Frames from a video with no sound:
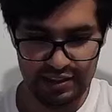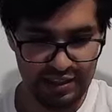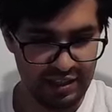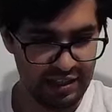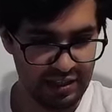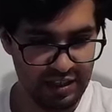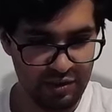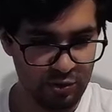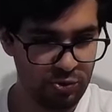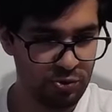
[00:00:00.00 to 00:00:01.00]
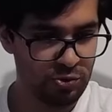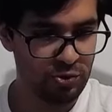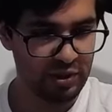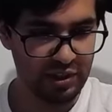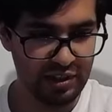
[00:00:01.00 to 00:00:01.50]
And now, ooh,
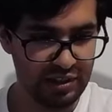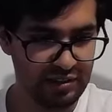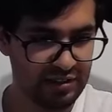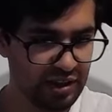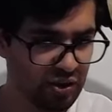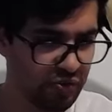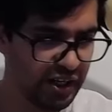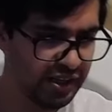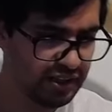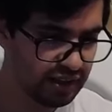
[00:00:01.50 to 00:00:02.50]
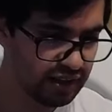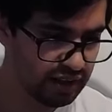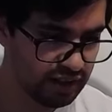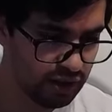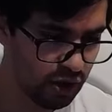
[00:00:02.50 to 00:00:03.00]
it's like really
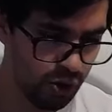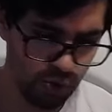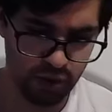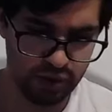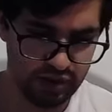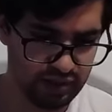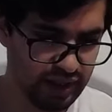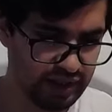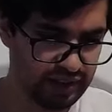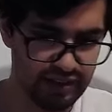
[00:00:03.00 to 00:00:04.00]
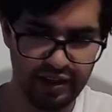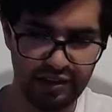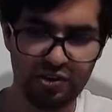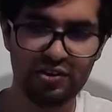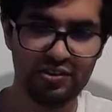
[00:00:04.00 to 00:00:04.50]
cold. It's like there's like
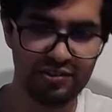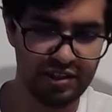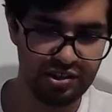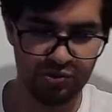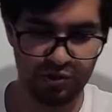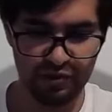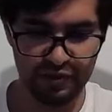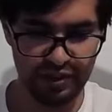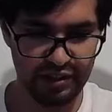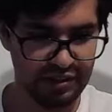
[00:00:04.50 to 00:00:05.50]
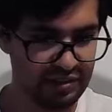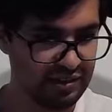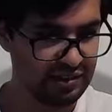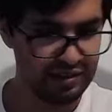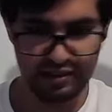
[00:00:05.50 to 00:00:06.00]
condensation all over it.
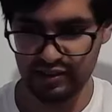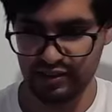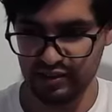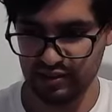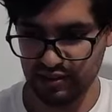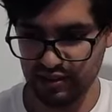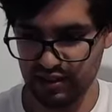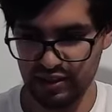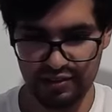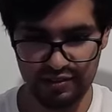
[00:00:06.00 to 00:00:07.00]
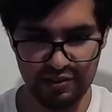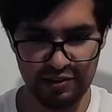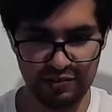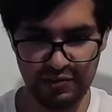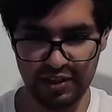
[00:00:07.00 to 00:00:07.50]
Okay, so
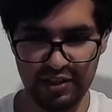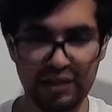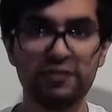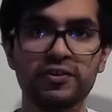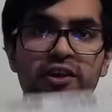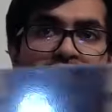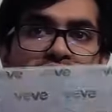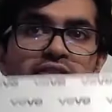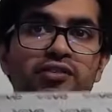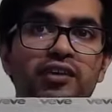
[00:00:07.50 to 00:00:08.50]
we're gonna lift this,